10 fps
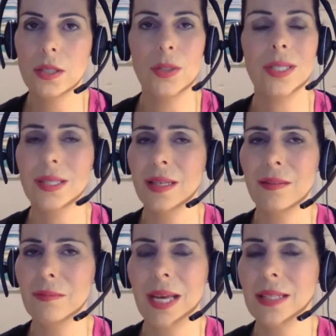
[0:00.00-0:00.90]
You can send
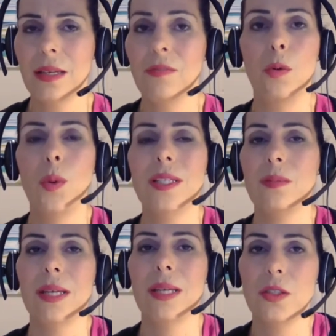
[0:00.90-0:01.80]
a voice
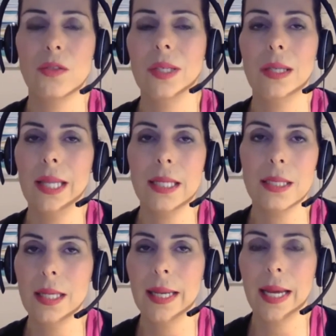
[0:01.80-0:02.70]
message via
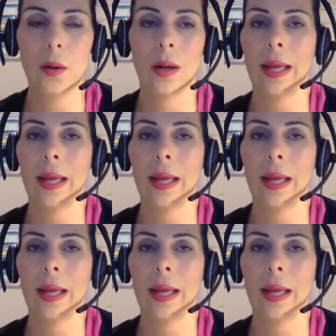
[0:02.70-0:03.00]
LinkedIn now.